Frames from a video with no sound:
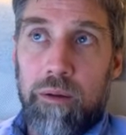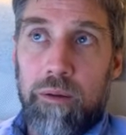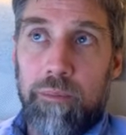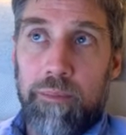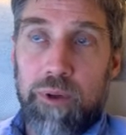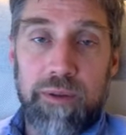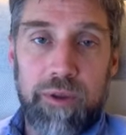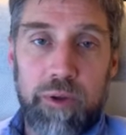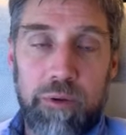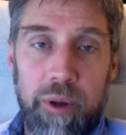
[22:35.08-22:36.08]
most of
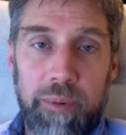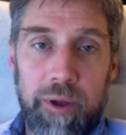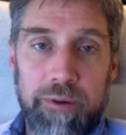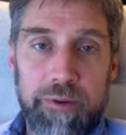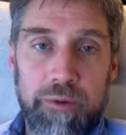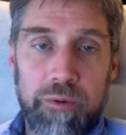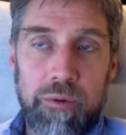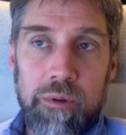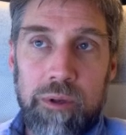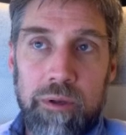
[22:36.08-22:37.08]
you grew up going to
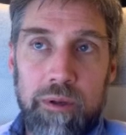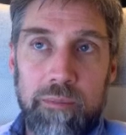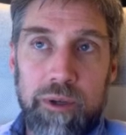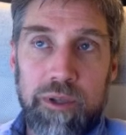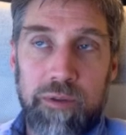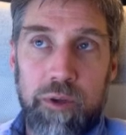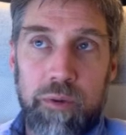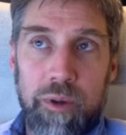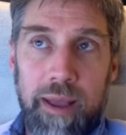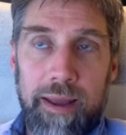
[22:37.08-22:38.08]
school. Most of
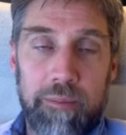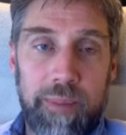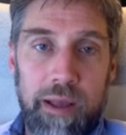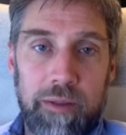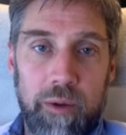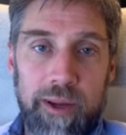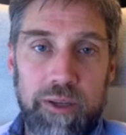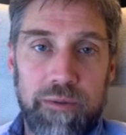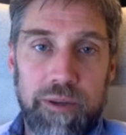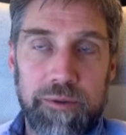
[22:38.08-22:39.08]
you had a bell that went
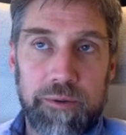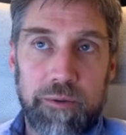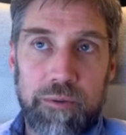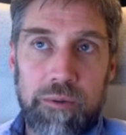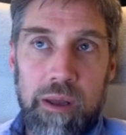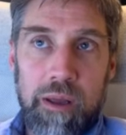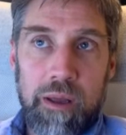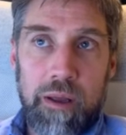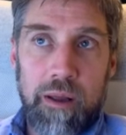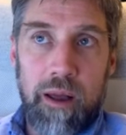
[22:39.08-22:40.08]
off in a school.
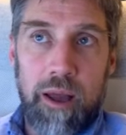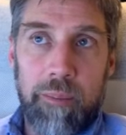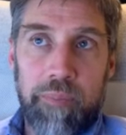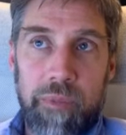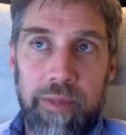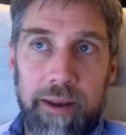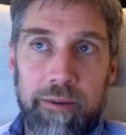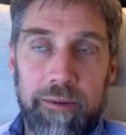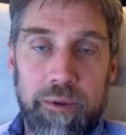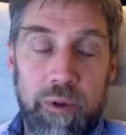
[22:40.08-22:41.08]
That
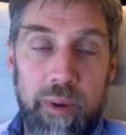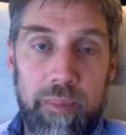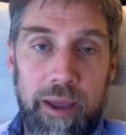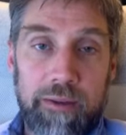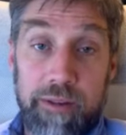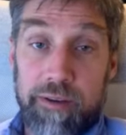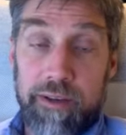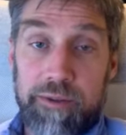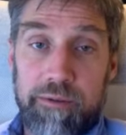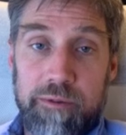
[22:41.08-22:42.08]
goes all the way back to the
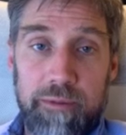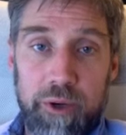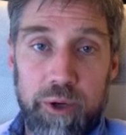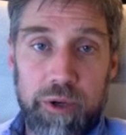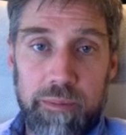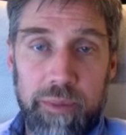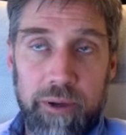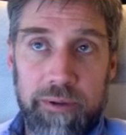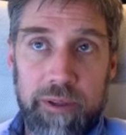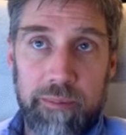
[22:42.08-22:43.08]
Industrial Revolution,
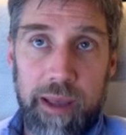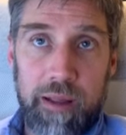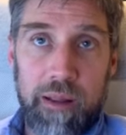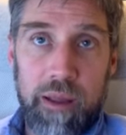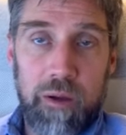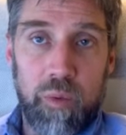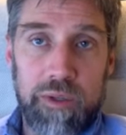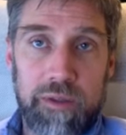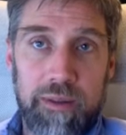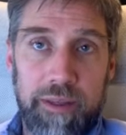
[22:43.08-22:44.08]
because the bell
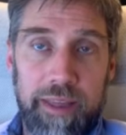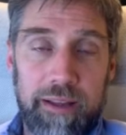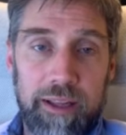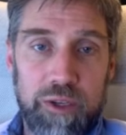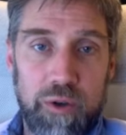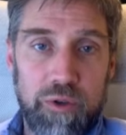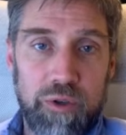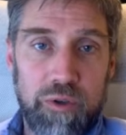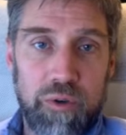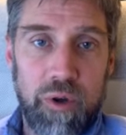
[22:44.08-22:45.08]
was the thing that told
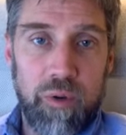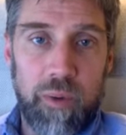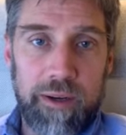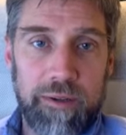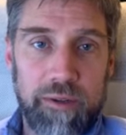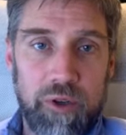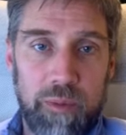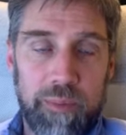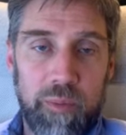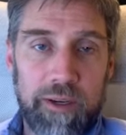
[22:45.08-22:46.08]
you when to
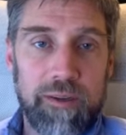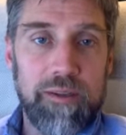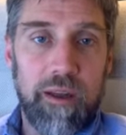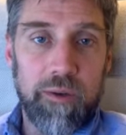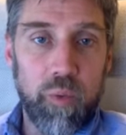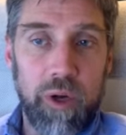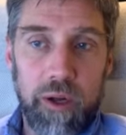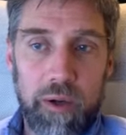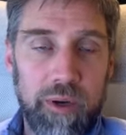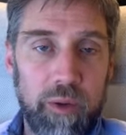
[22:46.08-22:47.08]
stop and when to start
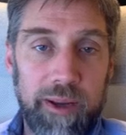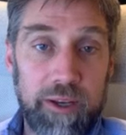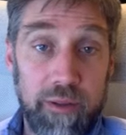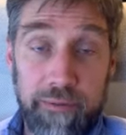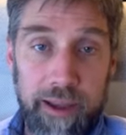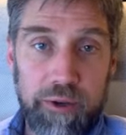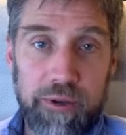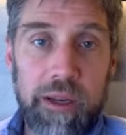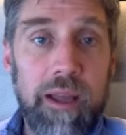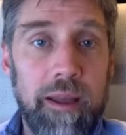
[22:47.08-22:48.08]
work when you went to the
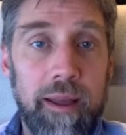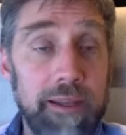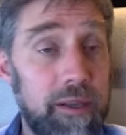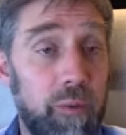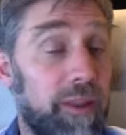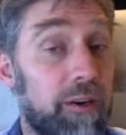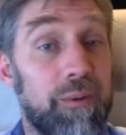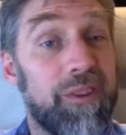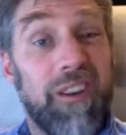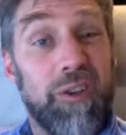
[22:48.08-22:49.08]
factory. And so what they do
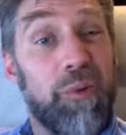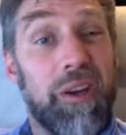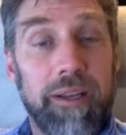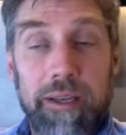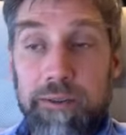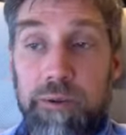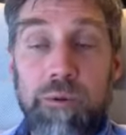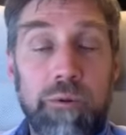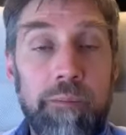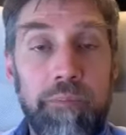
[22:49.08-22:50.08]
is start you early in school